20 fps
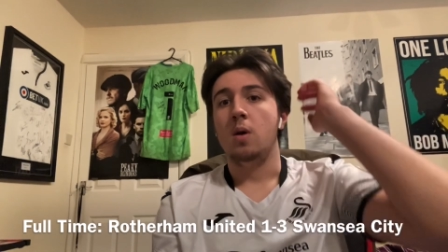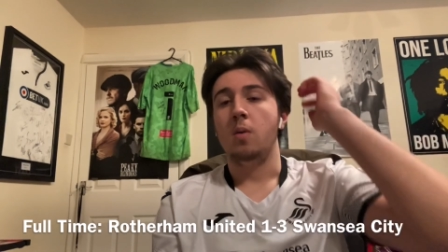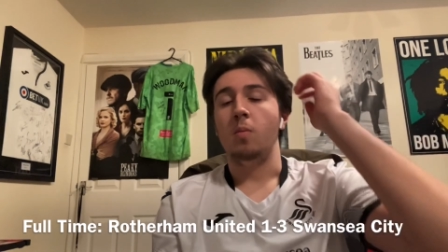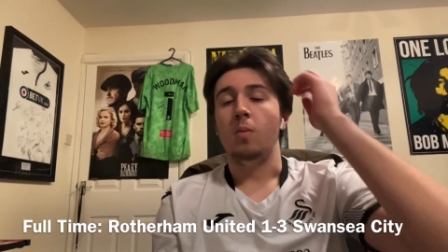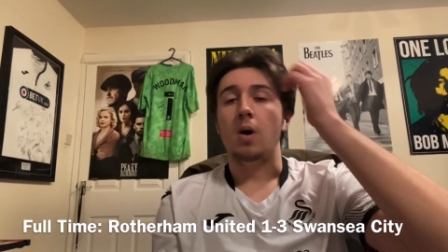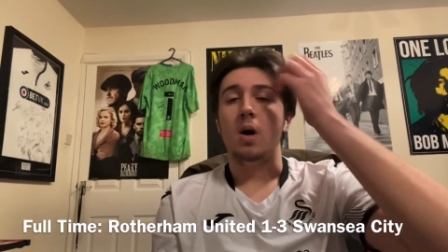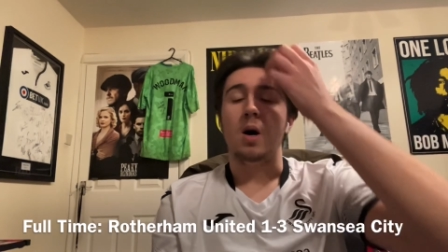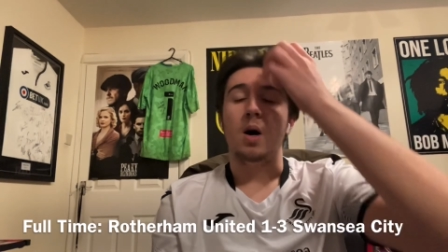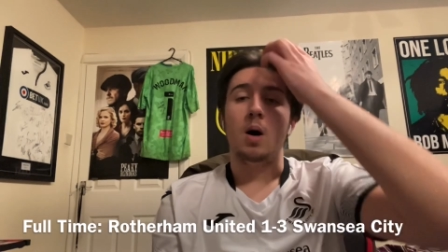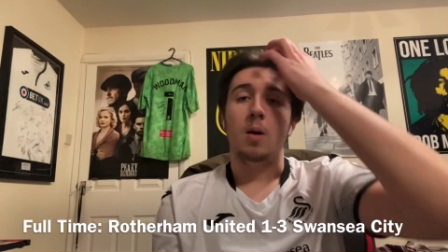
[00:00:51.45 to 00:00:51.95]

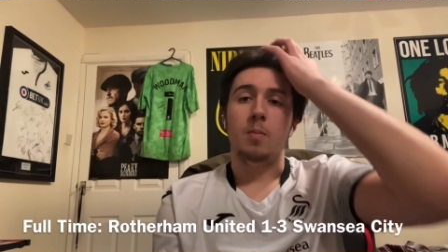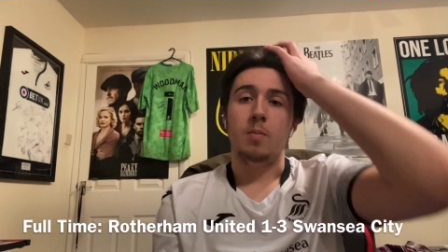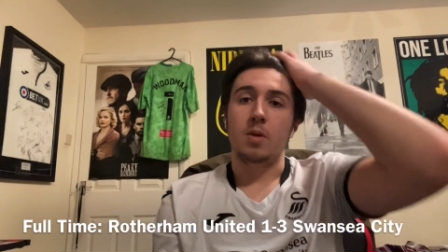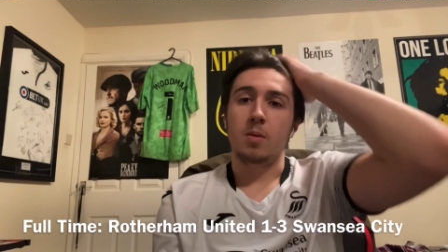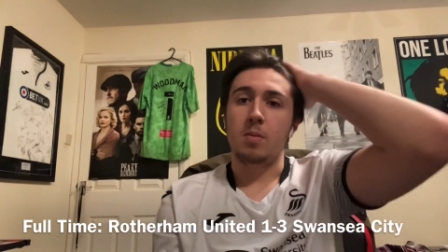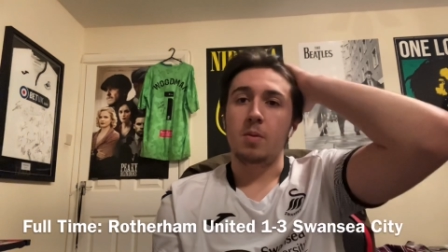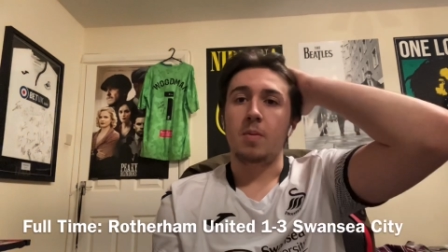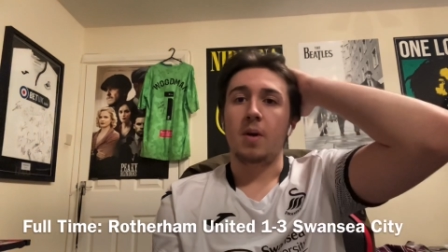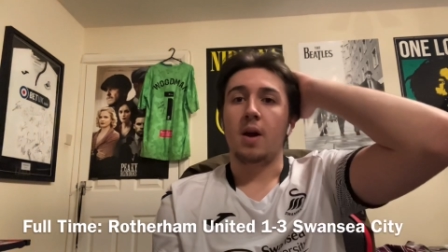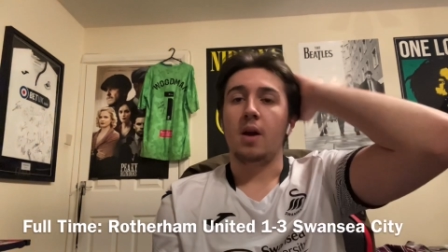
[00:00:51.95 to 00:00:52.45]
But um, he'll
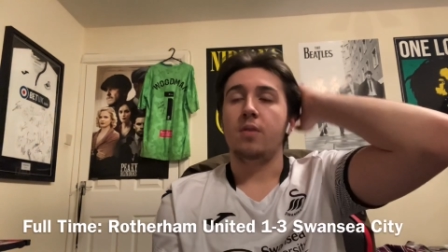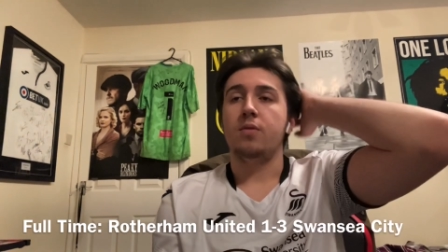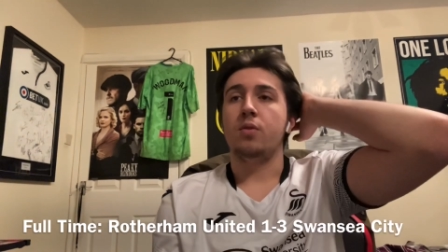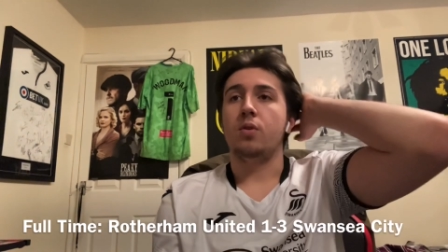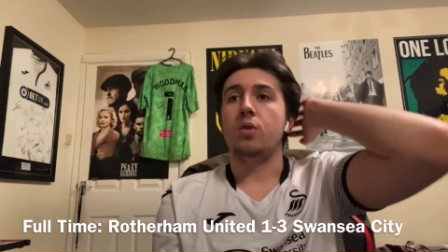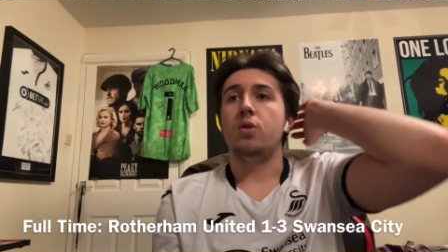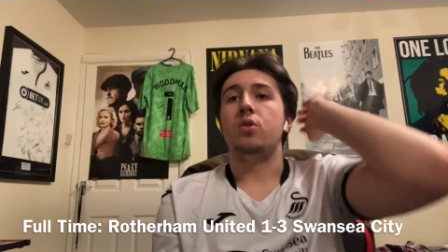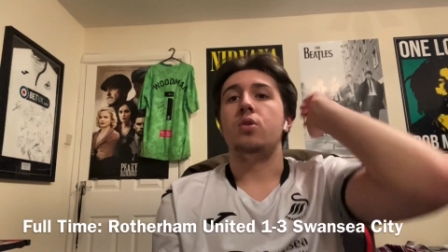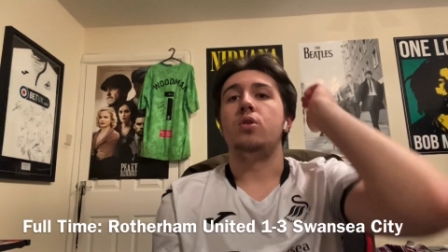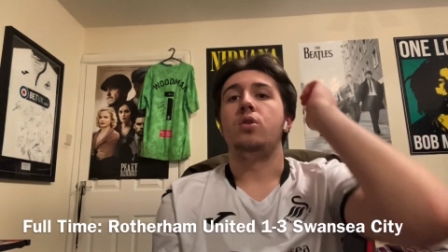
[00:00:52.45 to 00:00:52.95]
be back
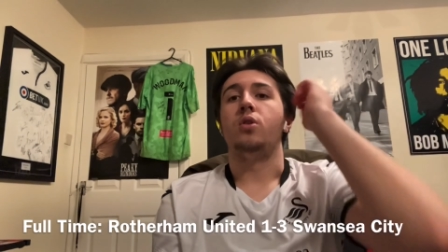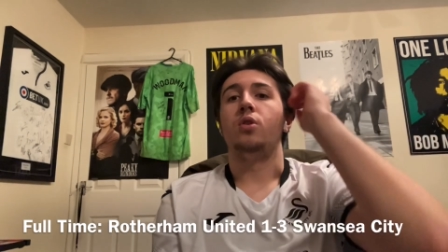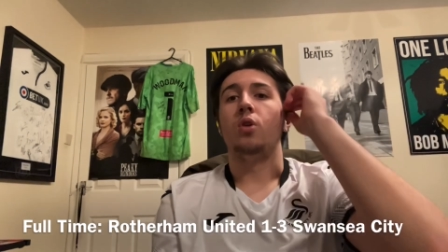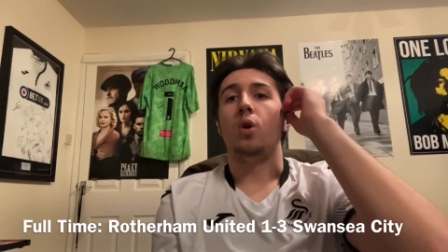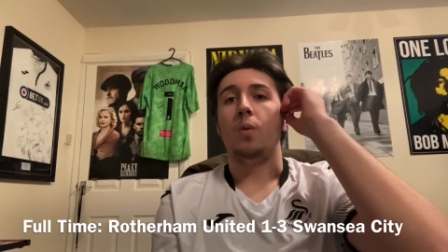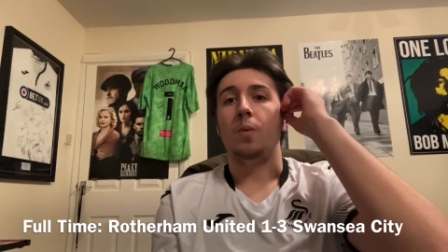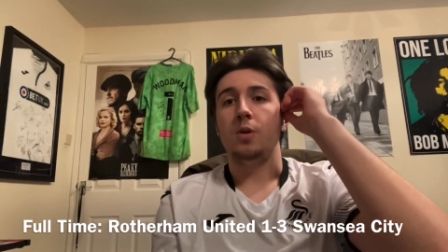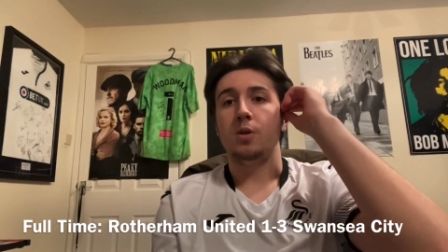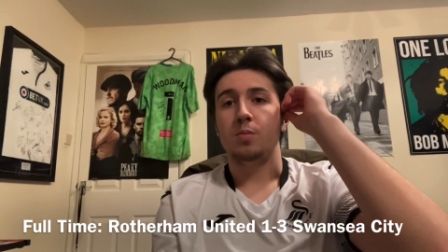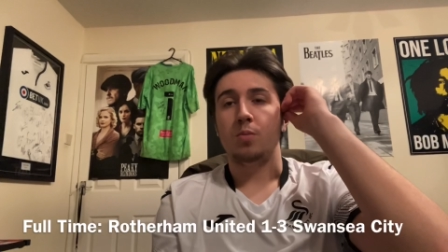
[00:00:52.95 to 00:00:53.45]
for the
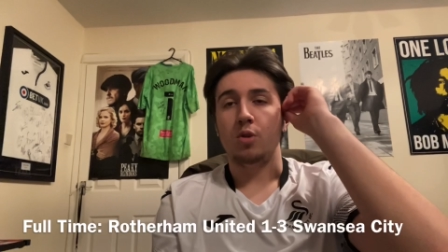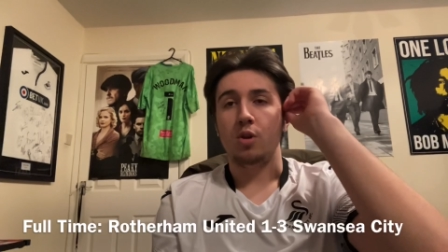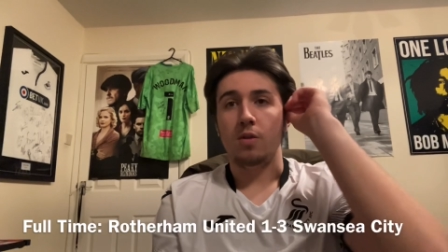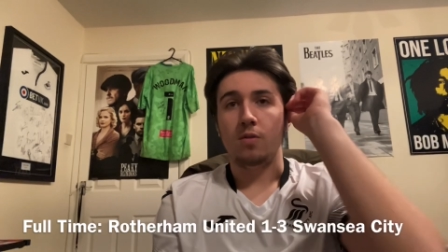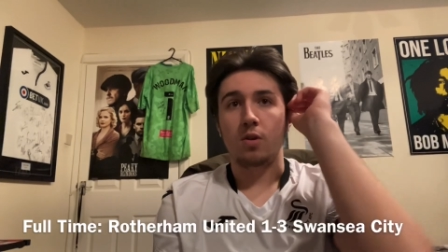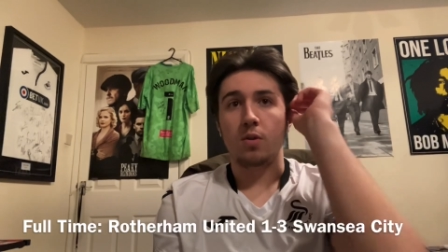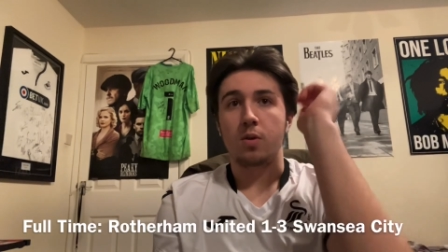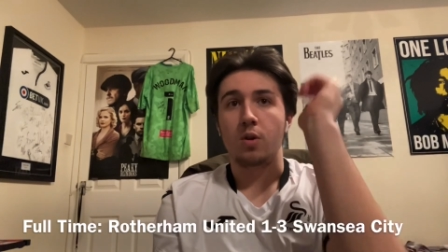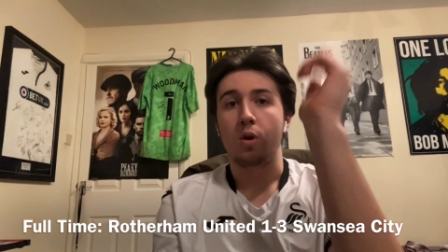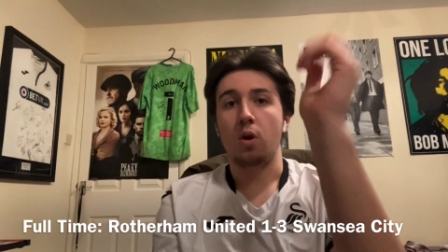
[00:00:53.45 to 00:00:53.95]
Norwich
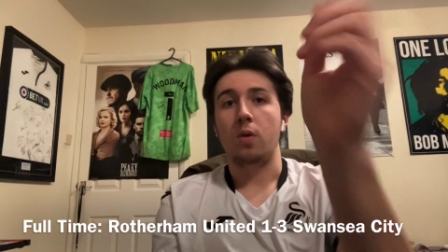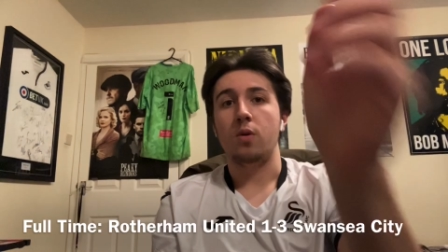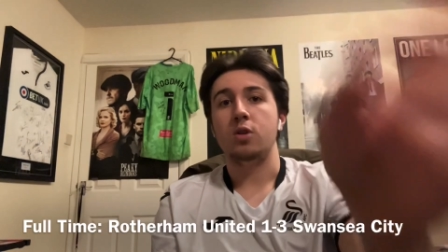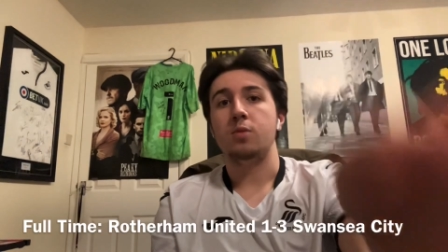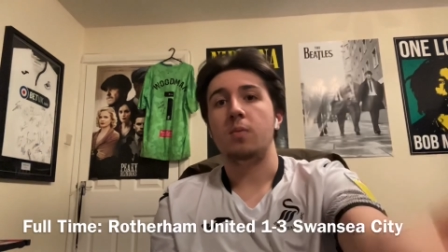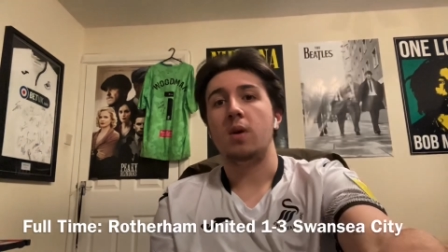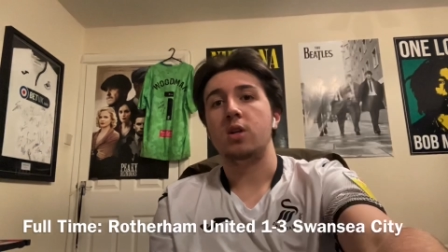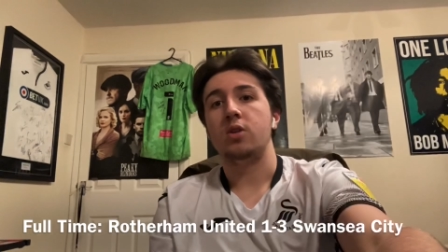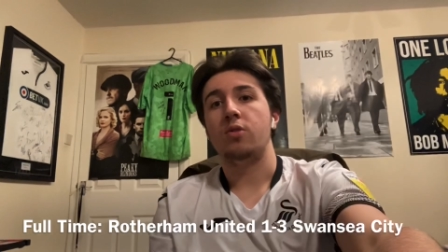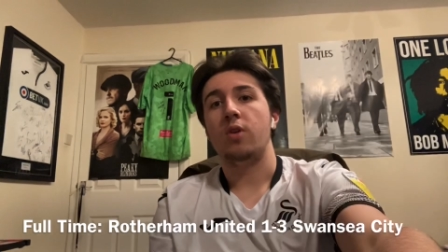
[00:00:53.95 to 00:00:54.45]
preview and Norwich
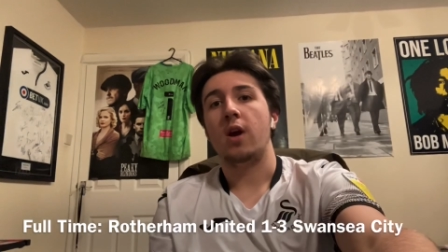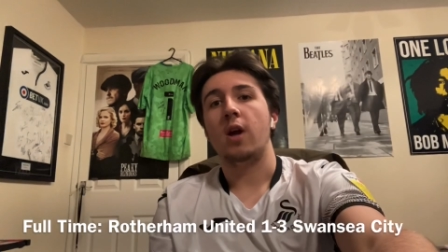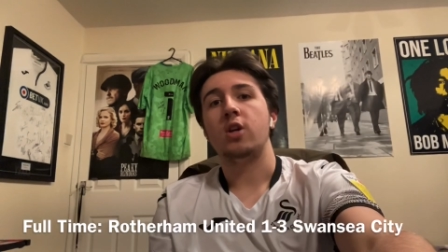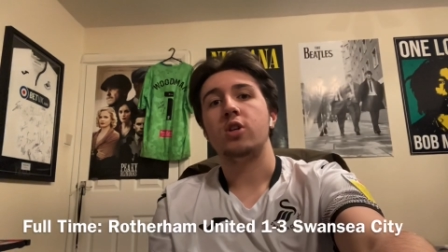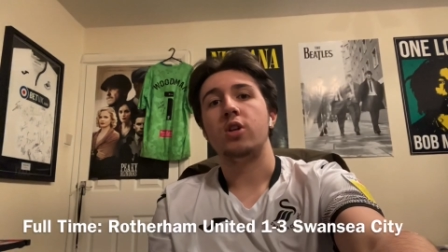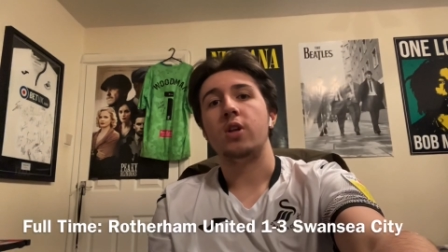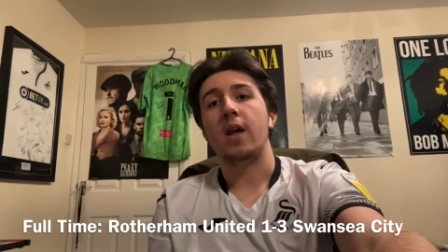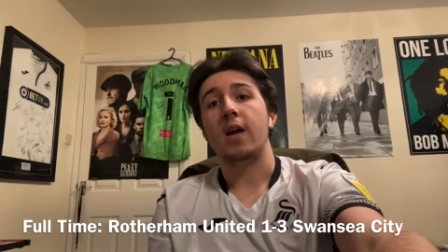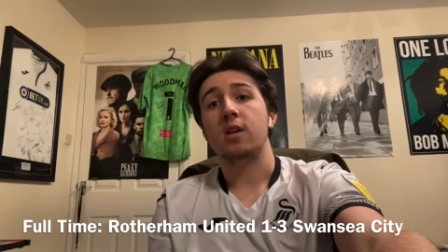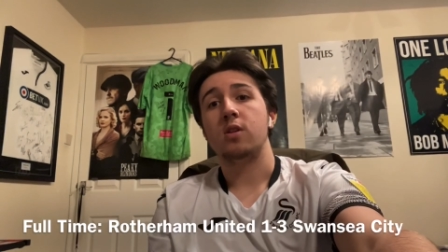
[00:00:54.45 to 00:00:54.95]
match
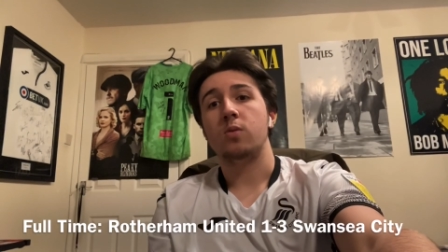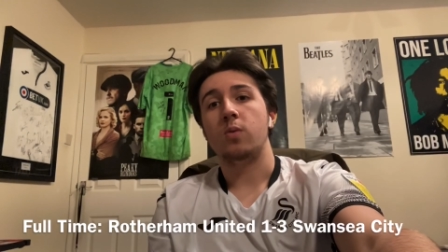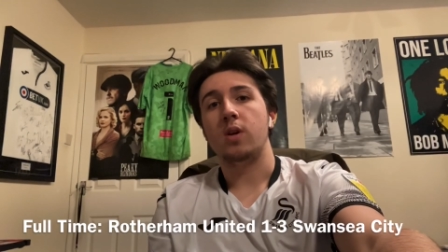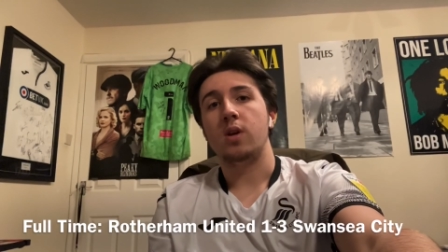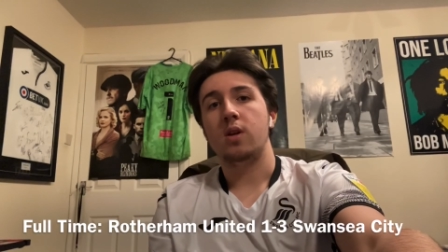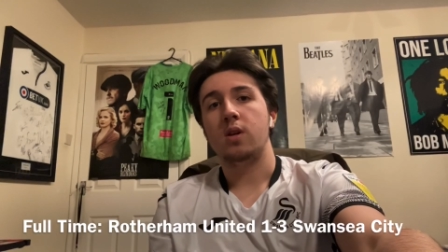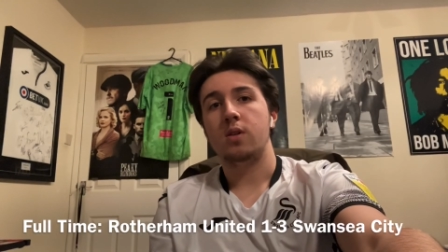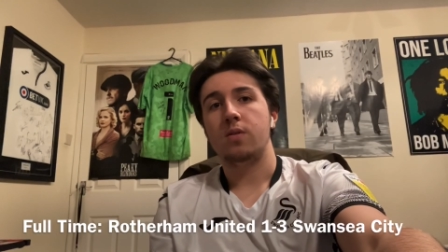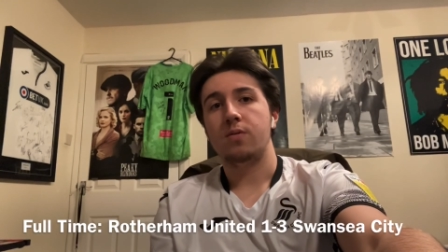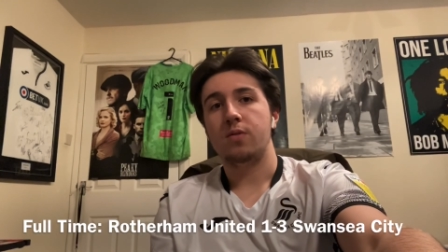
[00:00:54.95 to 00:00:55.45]
reaction next
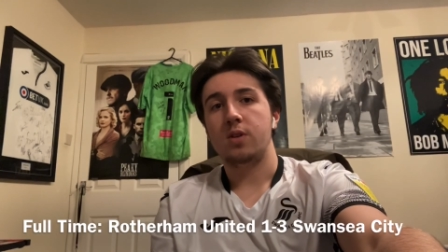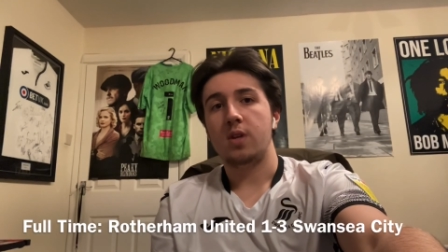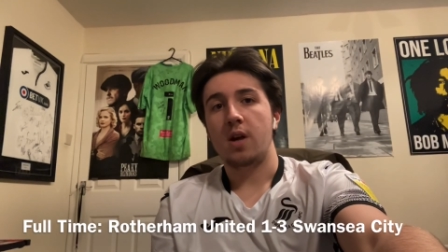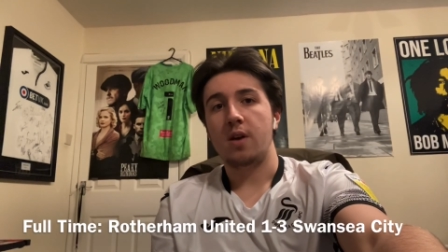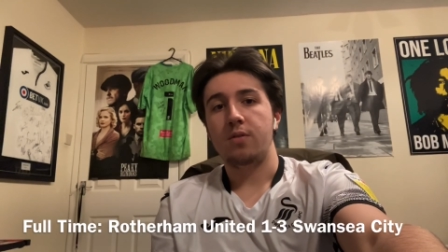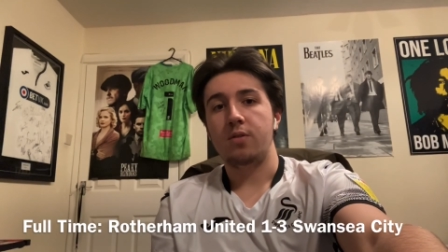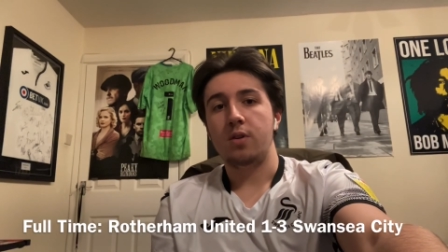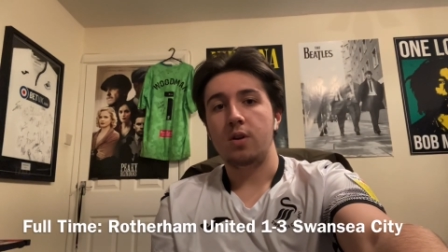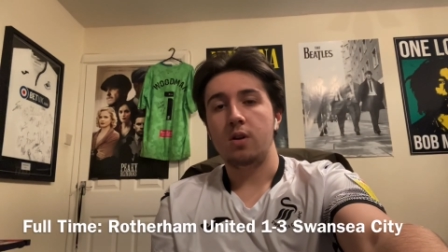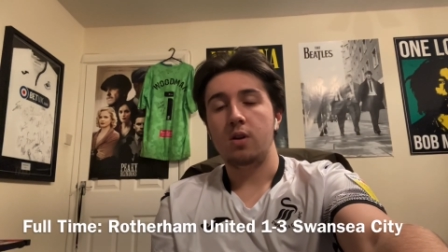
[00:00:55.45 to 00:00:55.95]
week for
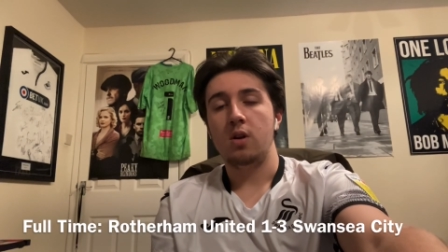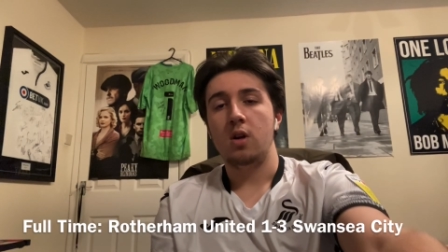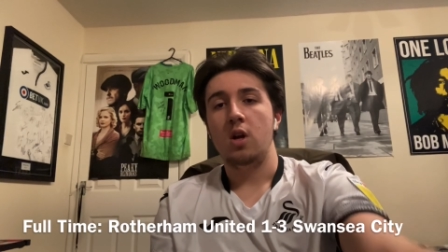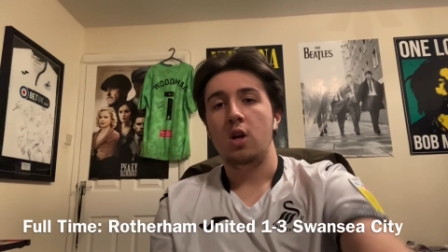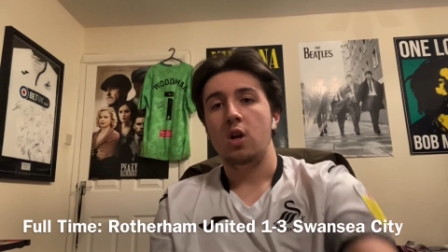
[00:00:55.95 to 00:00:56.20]
definite.